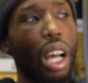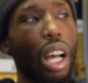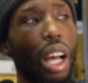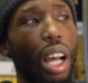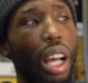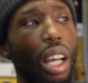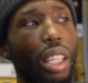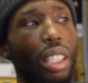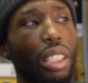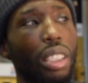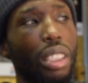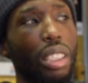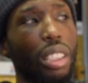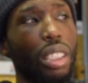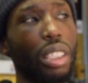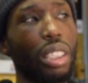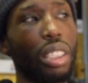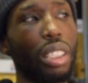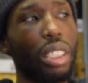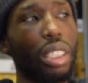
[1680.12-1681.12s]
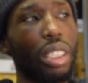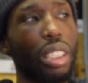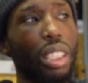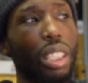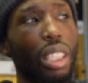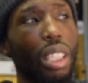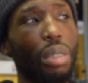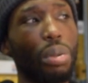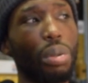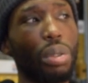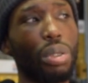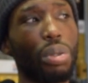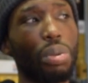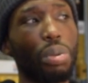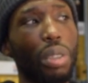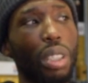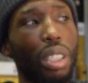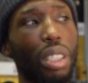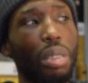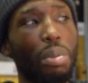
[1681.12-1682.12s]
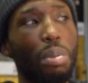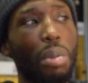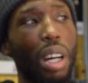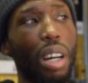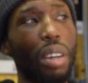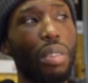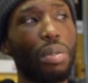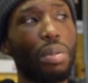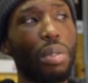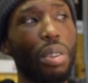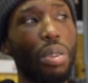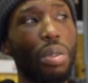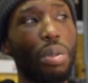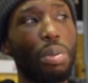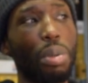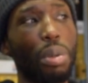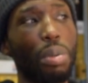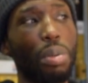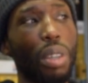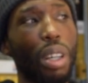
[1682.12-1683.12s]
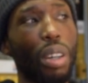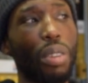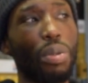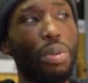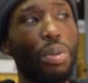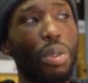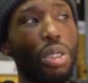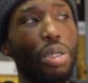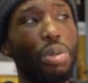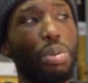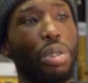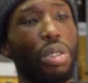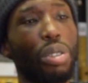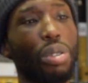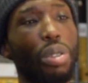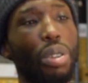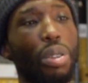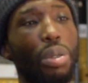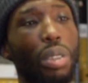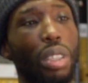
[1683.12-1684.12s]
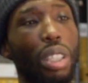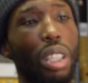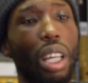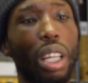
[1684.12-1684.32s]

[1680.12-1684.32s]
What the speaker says: And it was weird, the amount of old people that have watched me grow, and they're